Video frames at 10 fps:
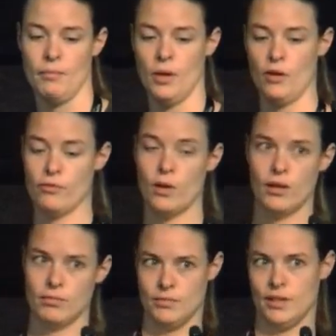of
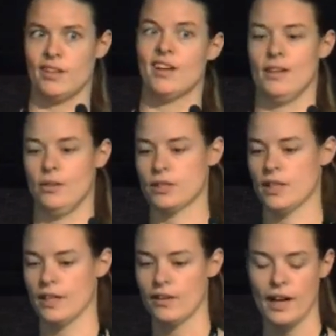what, kind of looks
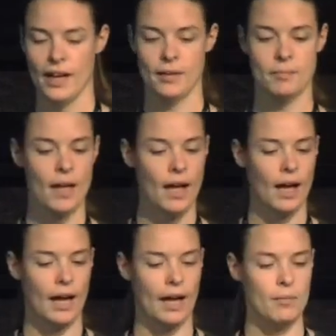like an array,
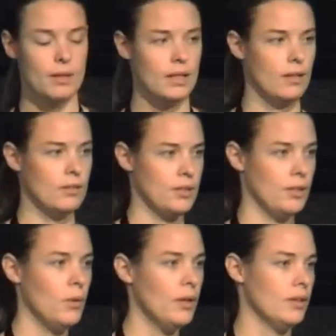it'll
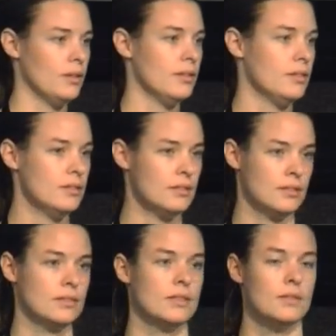return world.
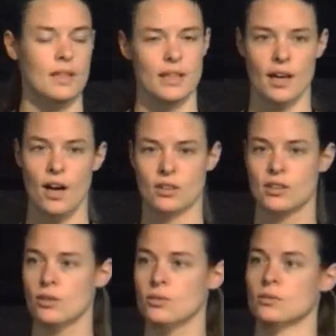And we're like, oh,
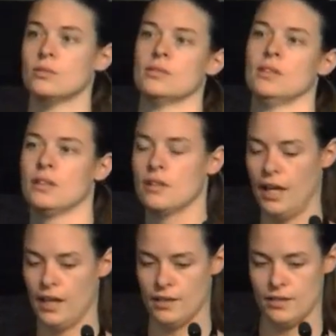cool,
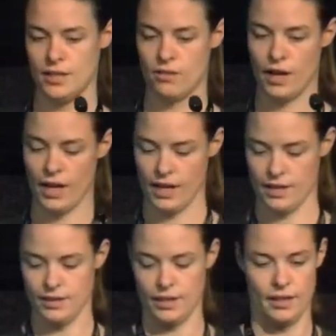great, it's an array,
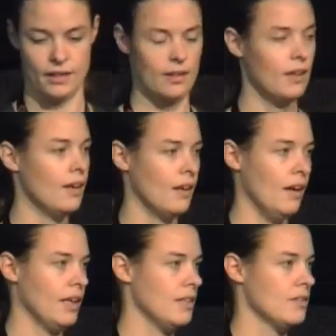
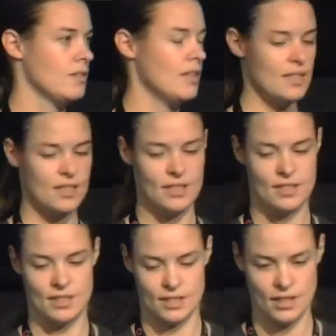I can use this
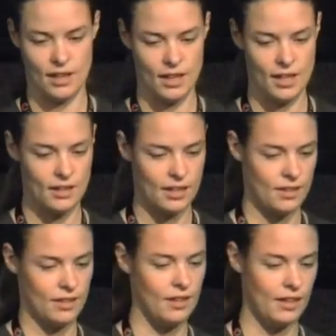is exciting, I
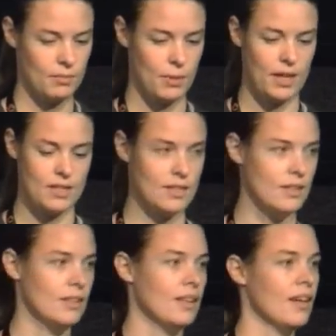can pass
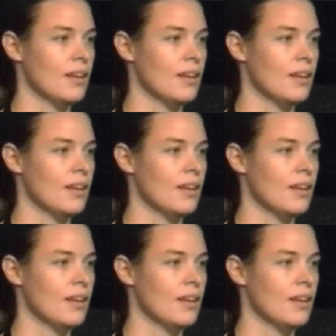in,